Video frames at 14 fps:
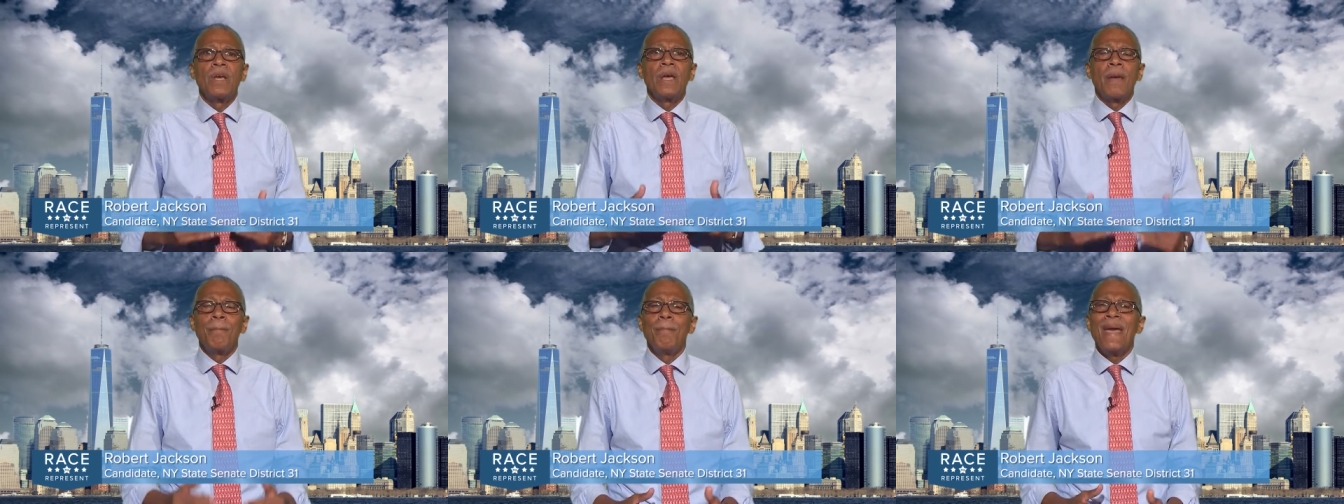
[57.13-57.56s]

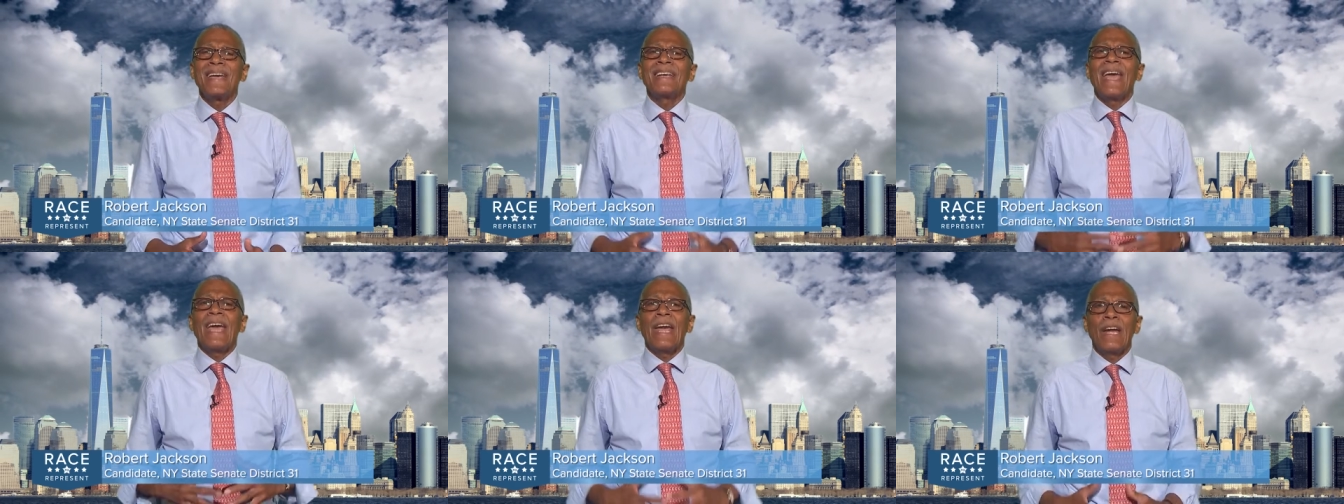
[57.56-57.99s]
and
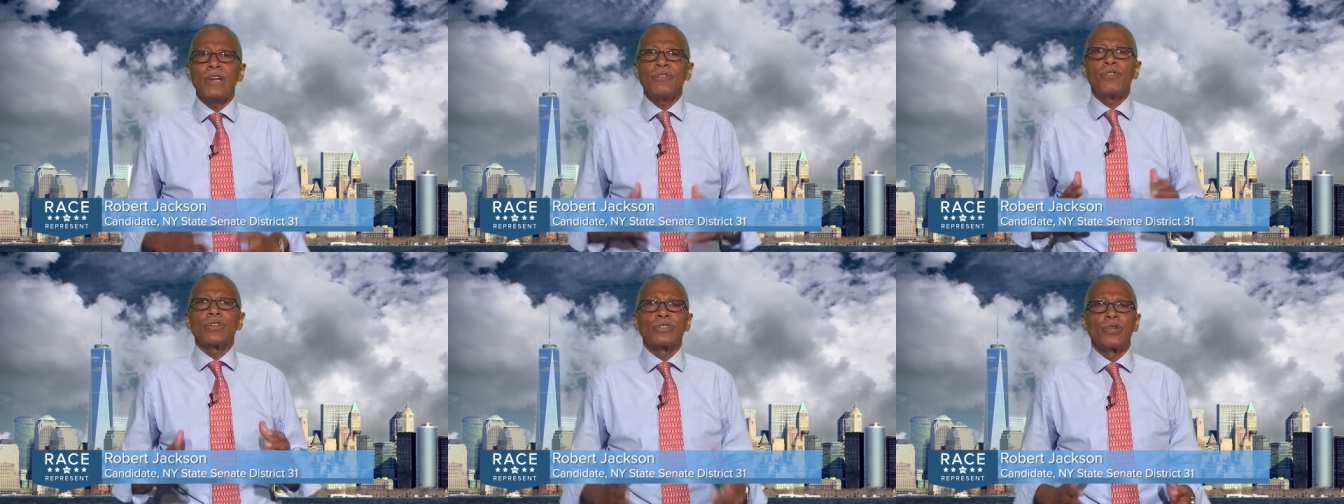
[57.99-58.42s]
make
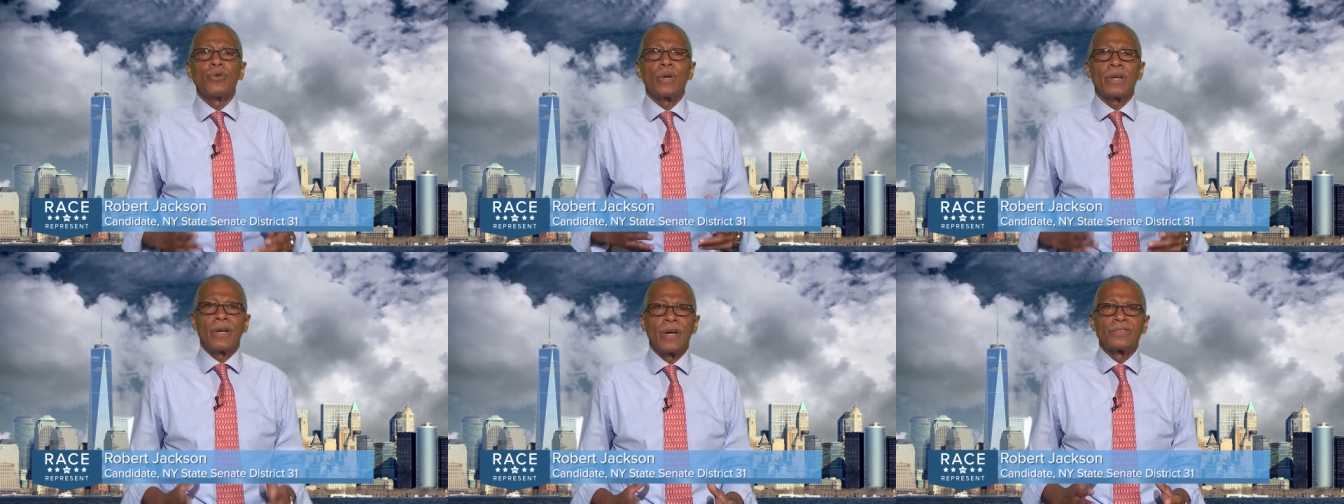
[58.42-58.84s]
Andrea
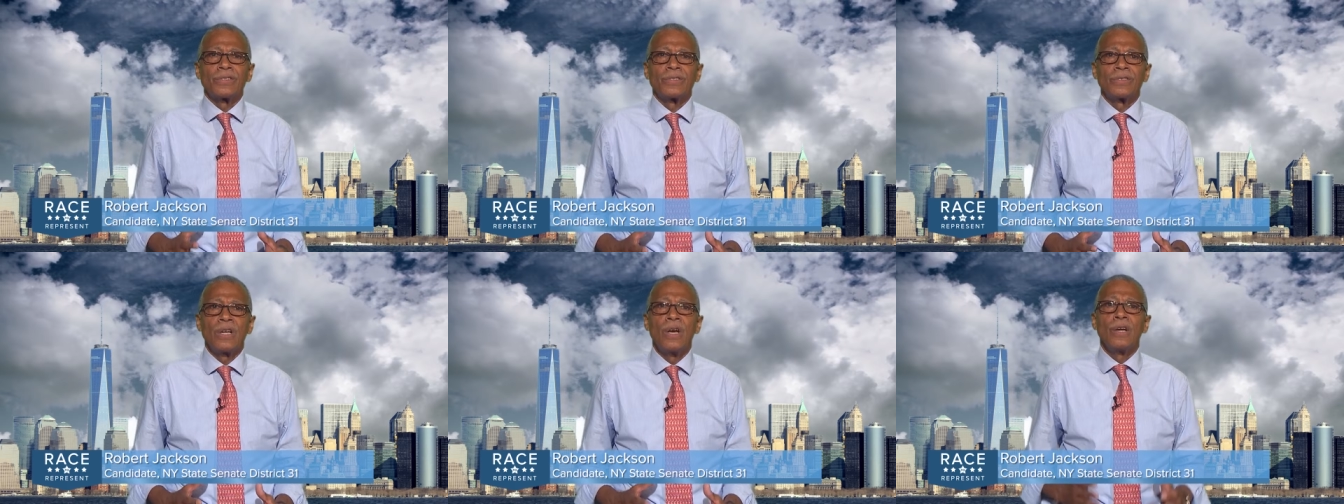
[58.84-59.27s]
Stewart
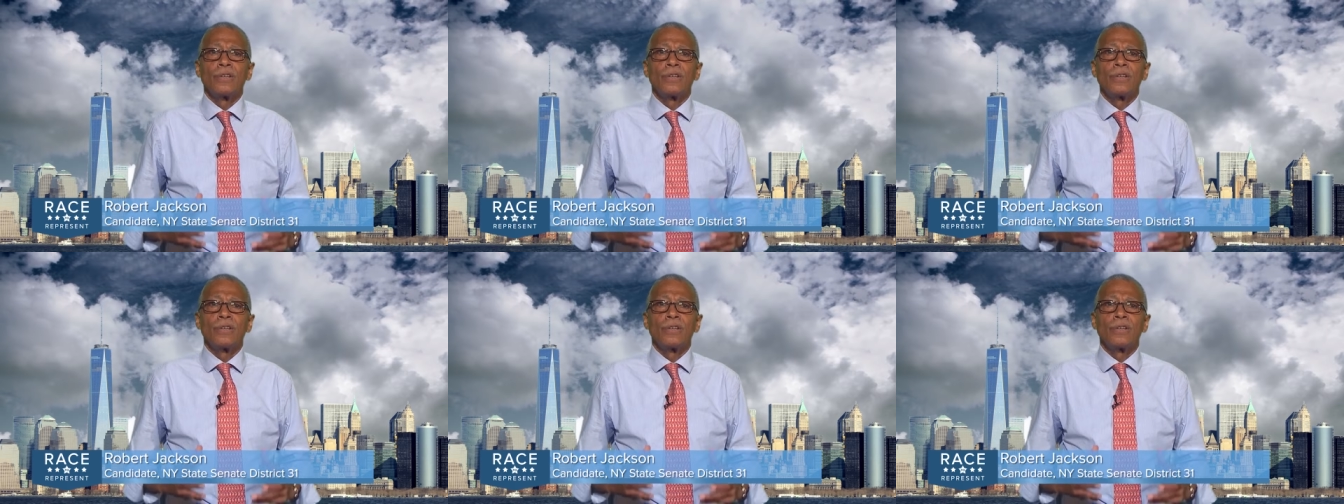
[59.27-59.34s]
Cousins